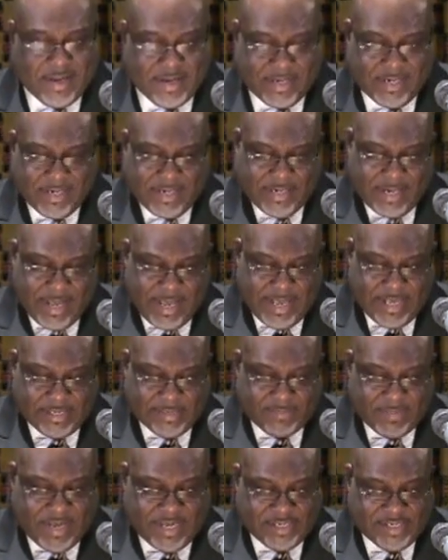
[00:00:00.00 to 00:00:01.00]

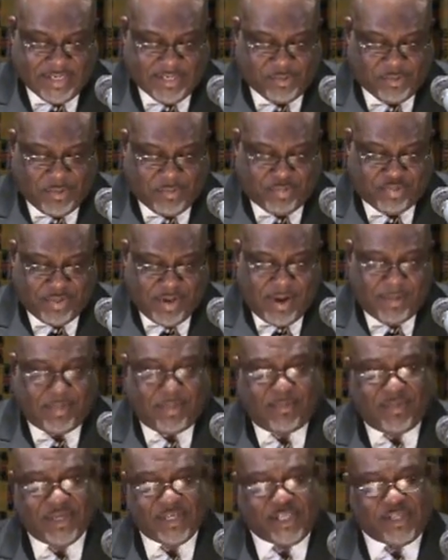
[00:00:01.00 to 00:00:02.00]
Today's message will
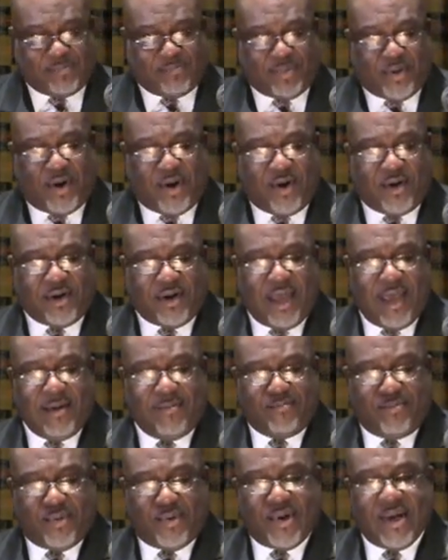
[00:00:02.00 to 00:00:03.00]
probably spawn a
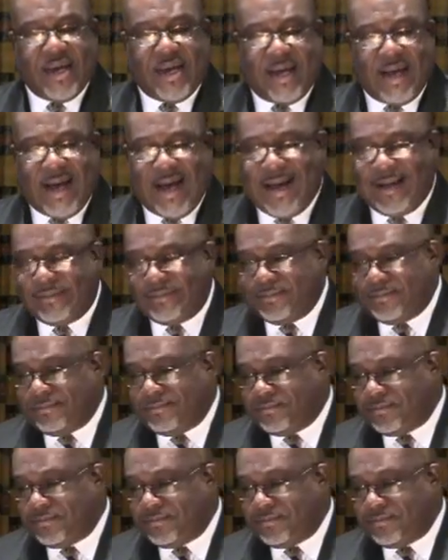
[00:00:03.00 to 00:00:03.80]
boycott,